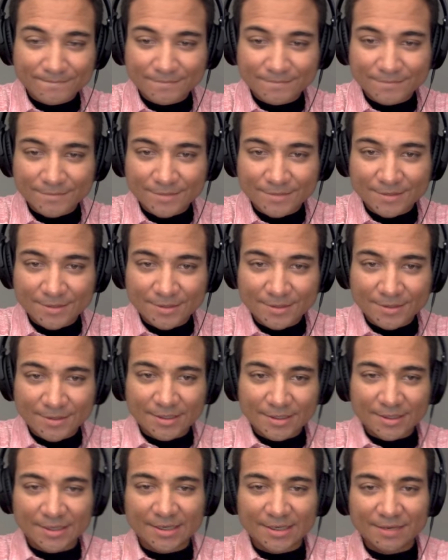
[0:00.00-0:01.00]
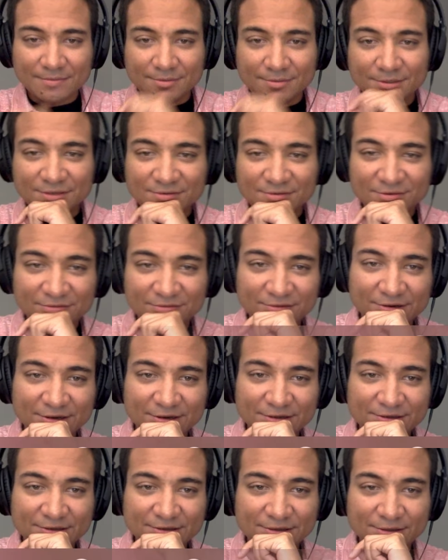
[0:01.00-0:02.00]
I can't believe I
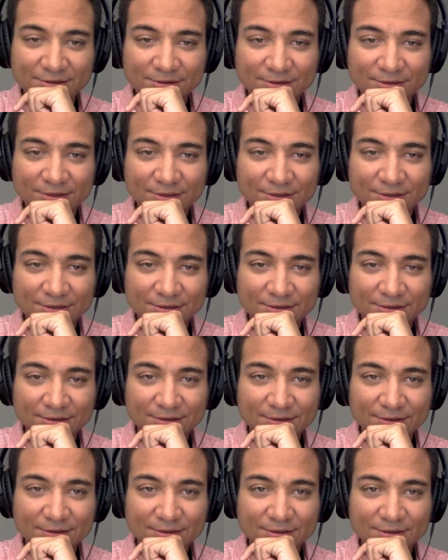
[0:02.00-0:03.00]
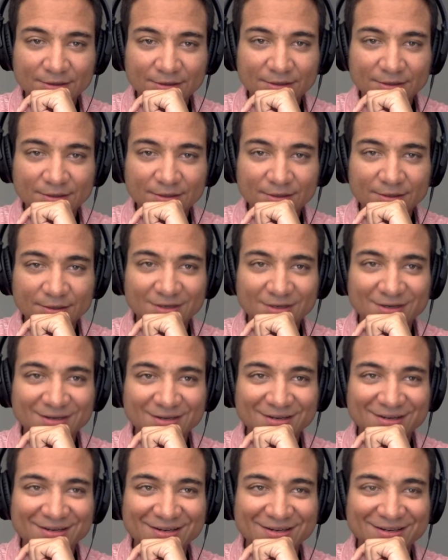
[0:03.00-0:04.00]
forgot to include
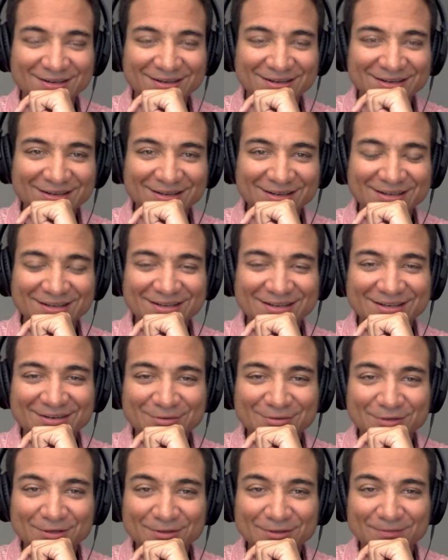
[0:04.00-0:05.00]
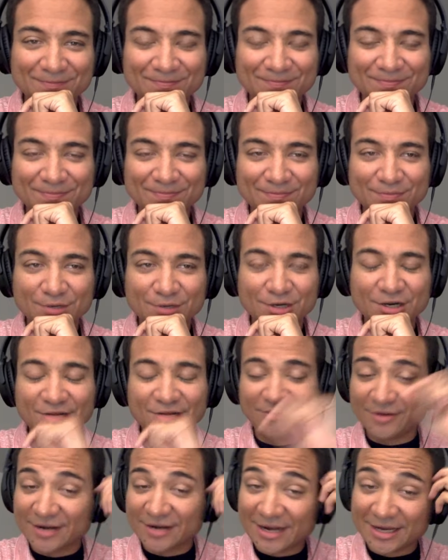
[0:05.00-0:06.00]
that. Well, part of
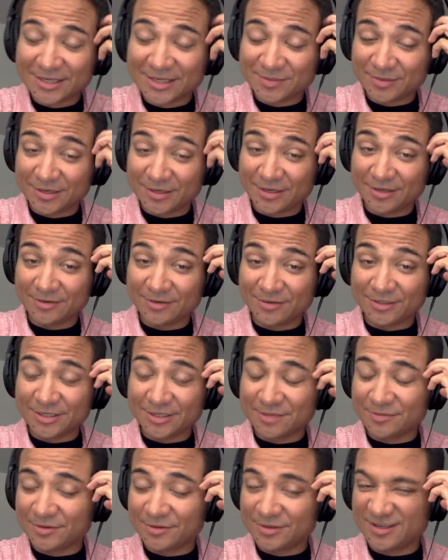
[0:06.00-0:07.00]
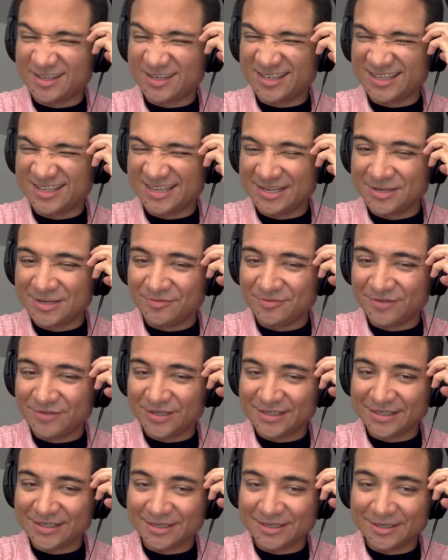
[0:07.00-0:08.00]
your Icebreaker, which I'm going to end up
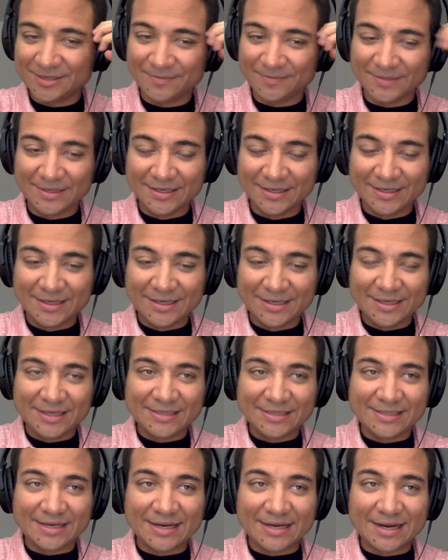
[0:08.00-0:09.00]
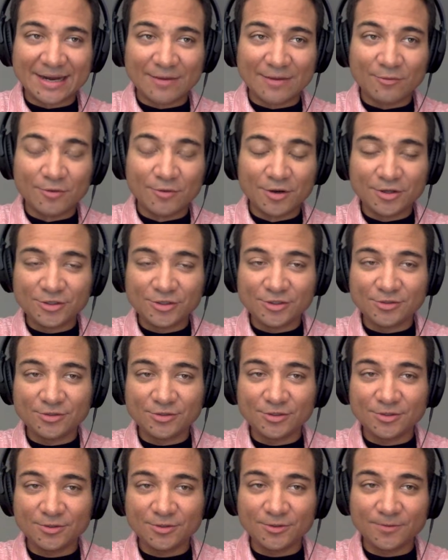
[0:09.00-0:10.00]
fixing here, is that I want you
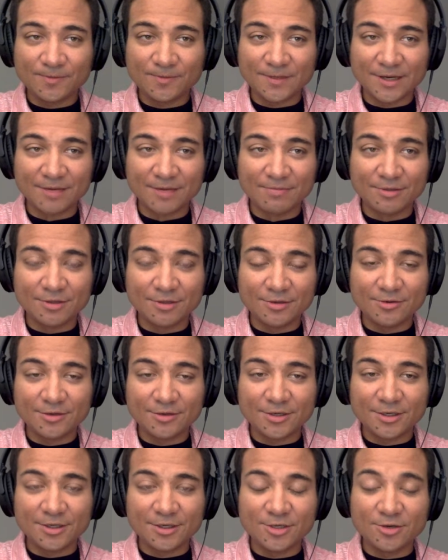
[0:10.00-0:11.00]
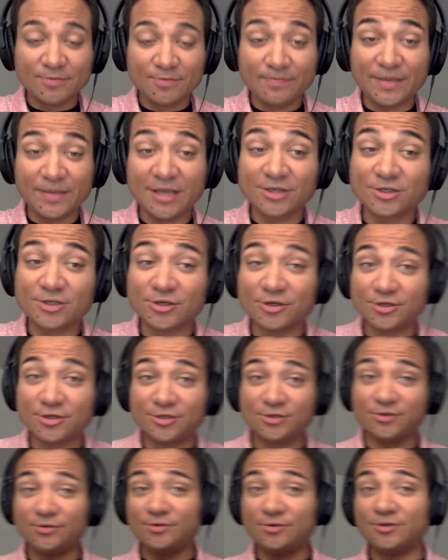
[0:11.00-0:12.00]
to upload your picture
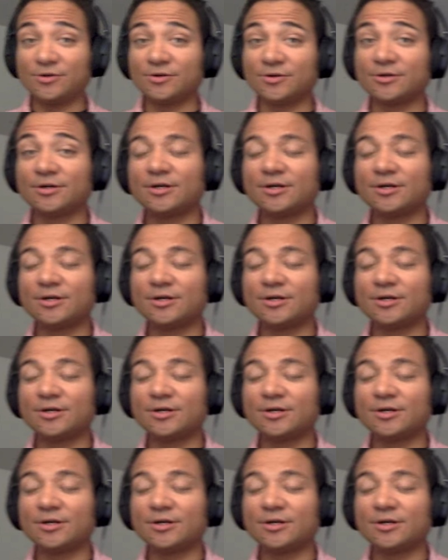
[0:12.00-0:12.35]
to your